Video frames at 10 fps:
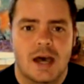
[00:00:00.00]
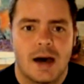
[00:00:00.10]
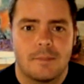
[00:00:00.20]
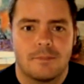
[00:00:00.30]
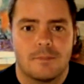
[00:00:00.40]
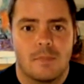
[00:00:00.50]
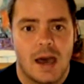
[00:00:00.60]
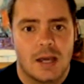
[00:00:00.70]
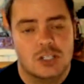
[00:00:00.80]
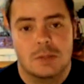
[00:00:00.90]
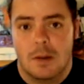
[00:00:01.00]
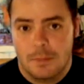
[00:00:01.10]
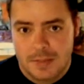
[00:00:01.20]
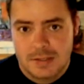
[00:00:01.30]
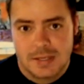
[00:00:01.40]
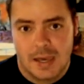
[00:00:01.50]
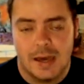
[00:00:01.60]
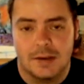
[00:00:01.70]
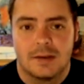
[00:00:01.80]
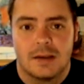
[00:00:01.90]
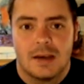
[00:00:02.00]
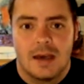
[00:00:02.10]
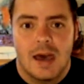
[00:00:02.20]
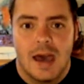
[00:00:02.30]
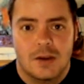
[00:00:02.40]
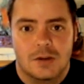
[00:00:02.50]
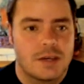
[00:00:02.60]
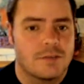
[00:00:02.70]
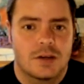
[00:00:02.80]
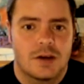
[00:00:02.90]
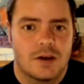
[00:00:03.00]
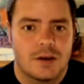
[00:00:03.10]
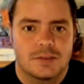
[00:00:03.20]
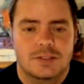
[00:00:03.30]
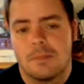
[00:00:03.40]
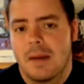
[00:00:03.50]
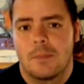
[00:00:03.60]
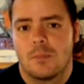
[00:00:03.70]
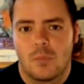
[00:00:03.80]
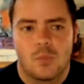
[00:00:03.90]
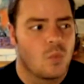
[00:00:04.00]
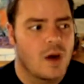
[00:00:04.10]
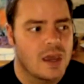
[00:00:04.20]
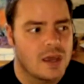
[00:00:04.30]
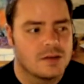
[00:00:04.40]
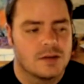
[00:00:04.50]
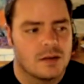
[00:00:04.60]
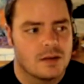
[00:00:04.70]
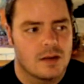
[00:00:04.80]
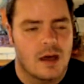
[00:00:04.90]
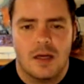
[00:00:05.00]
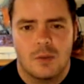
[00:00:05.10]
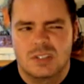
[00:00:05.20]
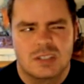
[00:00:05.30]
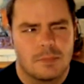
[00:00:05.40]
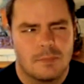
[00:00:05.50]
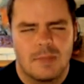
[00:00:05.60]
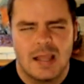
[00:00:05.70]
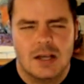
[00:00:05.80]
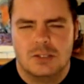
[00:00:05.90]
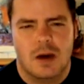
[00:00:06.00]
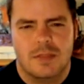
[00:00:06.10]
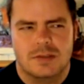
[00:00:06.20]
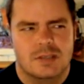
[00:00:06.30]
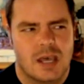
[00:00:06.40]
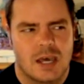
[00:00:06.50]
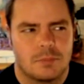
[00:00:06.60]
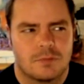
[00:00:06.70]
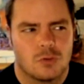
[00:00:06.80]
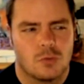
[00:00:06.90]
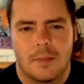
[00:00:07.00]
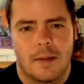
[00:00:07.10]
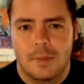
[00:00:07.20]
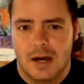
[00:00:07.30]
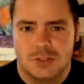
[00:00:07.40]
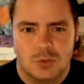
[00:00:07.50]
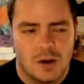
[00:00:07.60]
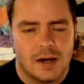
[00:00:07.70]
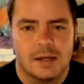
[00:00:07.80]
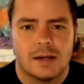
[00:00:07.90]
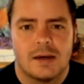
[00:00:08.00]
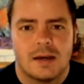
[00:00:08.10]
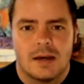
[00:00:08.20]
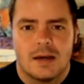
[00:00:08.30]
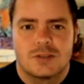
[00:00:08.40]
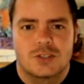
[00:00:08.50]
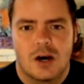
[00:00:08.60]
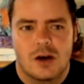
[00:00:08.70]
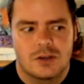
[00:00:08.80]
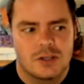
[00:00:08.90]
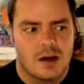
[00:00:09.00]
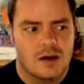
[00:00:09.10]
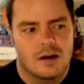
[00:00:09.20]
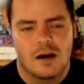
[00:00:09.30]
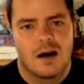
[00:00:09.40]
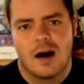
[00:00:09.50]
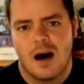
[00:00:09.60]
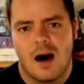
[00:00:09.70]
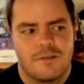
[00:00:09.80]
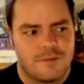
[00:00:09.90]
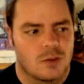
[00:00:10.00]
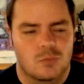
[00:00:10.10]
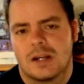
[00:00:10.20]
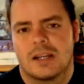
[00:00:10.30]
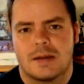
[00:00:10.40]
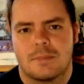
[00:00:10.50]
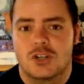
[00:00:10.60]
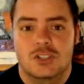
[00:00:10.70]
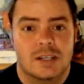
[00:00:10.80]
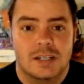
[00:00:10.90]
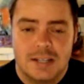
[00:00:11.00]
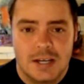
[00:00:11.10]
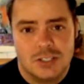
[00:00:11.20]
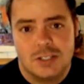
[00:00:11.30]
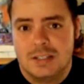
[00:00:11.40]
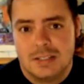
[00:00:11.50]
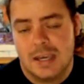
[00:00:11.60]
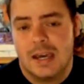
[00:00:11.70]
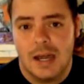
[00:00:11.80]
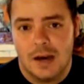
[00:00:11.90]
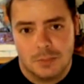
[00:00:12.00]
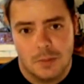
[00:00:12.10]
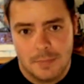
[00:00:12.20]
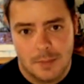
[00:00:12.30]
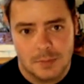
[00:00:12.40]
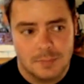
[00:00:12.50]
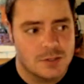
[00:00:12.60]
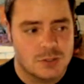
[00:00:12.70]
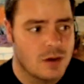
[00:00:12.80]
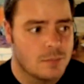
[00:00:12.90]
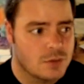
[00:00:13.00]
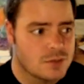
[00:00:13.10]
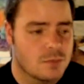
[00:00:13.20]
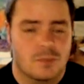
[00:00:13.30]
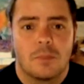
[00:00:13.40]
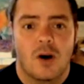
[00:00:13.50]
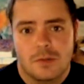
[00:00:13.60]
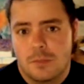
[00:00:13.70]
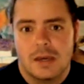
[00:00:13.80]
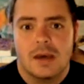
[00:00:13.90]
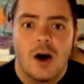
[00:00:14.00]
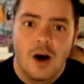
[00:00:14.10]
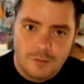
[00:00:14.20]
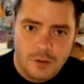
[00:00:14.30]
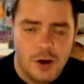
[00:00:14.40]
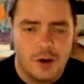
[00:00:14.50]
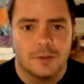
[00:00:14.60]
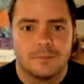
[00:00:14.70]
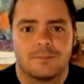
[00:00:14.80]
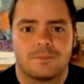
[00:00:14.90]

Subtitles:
actually my mother's cat. And I'd given her to Mum when it was the last Mother's Day before my mum passed away. So, I felt really emotionally attached to this cat after my mum had passed away because it reminded me of her.